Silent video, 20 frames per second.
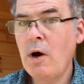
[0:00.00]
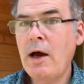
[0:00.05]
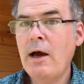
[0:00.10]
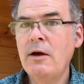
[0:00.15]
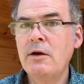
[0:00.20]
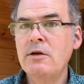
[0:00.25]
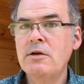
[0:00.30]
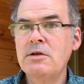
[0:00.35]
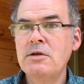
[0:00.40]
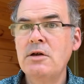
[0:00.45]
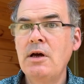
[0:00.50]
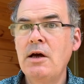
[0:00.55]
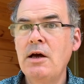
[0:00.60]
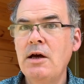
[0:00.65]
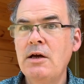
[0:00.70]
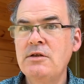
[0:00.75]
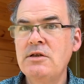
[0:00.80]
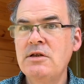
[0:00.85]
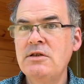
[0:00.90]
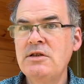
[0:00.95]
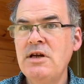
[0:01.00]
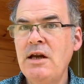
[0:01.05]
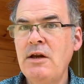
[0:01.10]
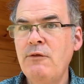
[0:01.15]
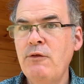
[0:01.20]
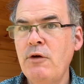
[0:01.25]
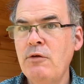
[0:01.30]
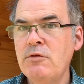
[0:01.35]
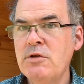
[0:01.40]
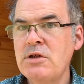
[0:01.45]
out as a
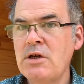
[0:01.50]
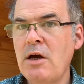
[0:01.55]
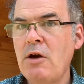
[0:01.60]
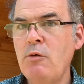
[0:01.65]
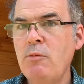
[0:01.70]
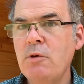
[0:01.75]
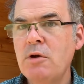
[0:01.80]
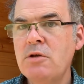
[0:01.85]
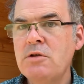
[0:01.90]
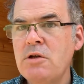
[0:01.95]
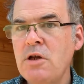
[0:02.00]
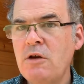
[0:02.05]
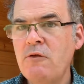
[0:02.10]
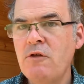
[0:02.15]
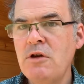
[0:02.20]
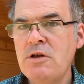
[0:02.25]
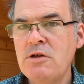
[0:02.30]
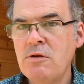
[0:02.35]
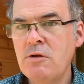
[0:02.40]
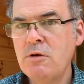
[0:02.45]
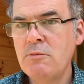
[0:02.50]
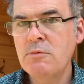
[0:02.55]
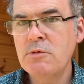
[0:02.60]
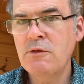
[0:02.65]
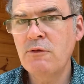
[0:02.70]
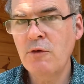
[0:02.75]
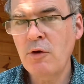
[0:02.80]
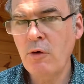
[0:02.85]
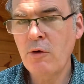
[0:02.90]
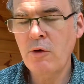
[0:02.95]
telephone sale, because none of these items
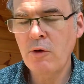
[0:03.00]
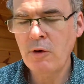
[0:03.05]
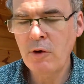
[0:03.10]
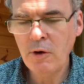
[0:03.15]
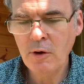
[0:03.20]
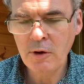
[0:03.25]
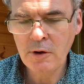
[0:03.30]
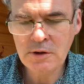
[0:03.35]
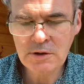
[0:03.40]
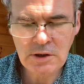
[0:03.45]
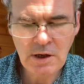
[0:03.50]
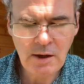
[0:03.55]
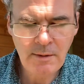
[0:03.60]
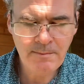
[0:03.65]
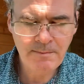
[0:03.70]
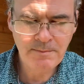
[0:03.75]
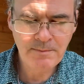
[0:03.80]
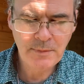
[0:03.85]
have gone online as yet,